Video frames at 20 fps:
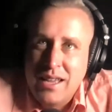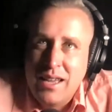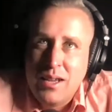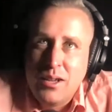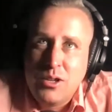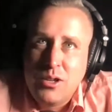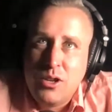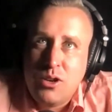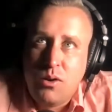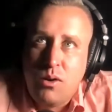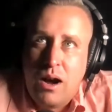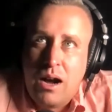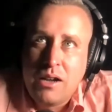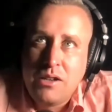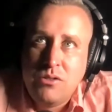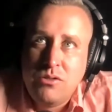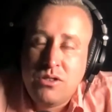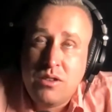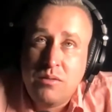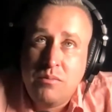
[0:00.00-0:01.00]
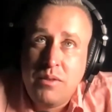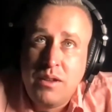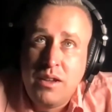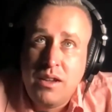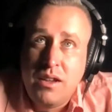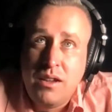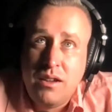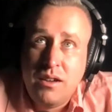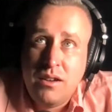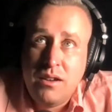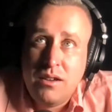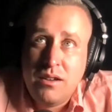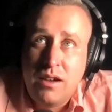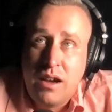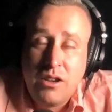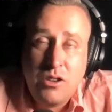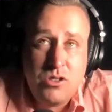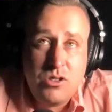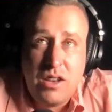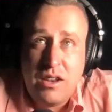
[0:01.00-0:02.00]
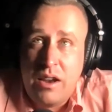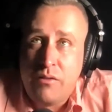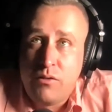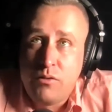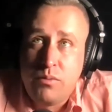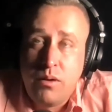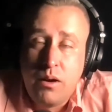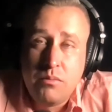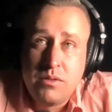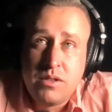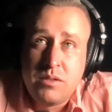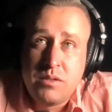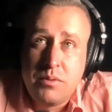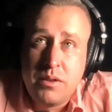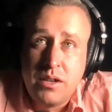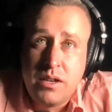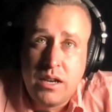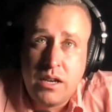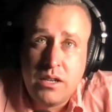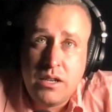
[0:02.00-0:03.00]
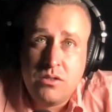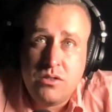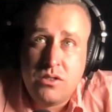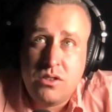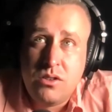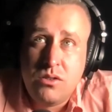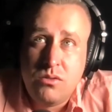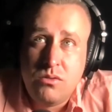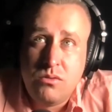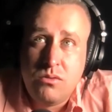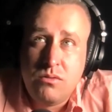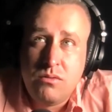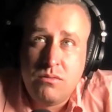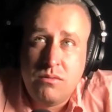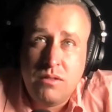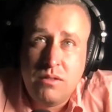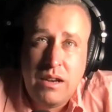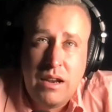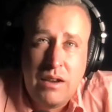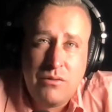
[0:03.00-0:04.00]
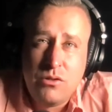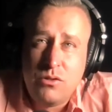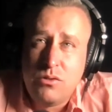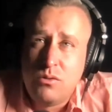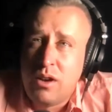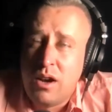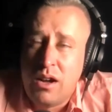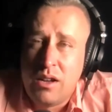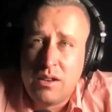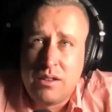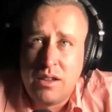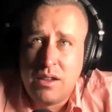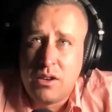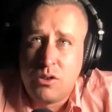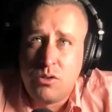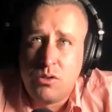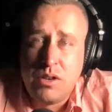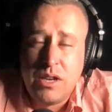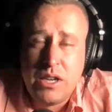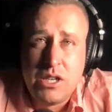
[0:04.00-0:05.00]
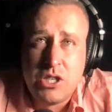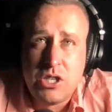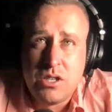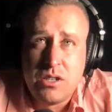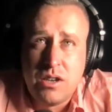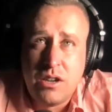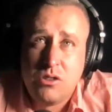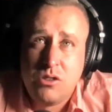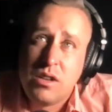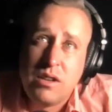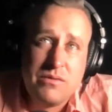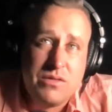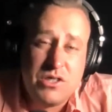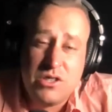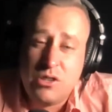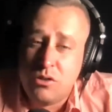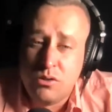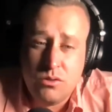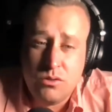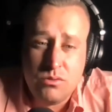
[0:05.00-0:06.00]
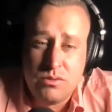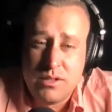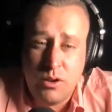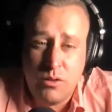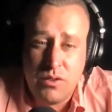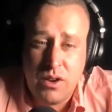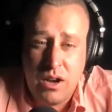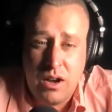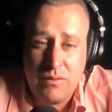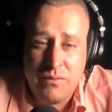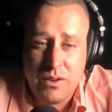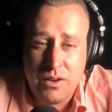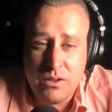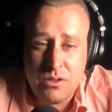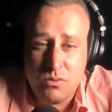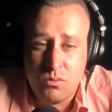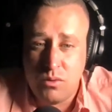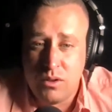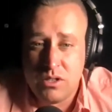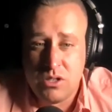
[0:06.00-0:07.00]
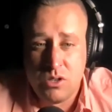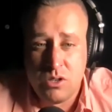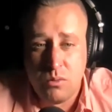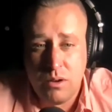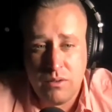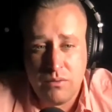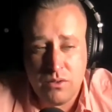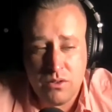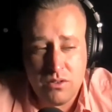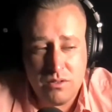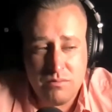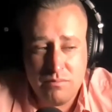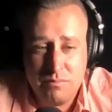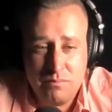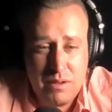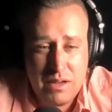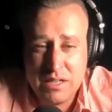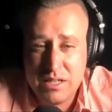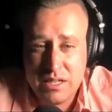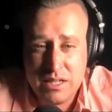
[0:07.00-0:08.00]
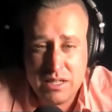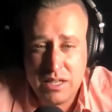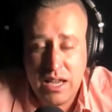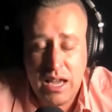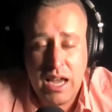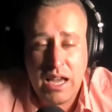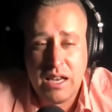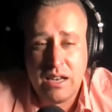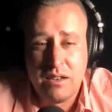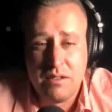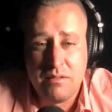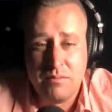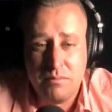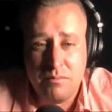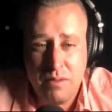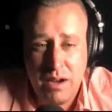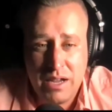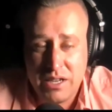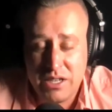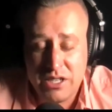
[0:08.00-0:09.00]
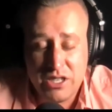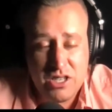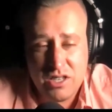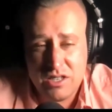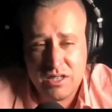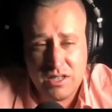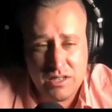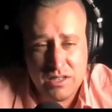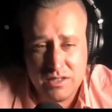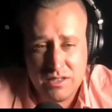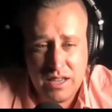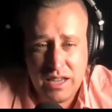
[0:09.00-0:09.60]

you know, I used to never public speak. I used to never do content creation. I used to have zero self-confidence whatsoever, basically hated my existence,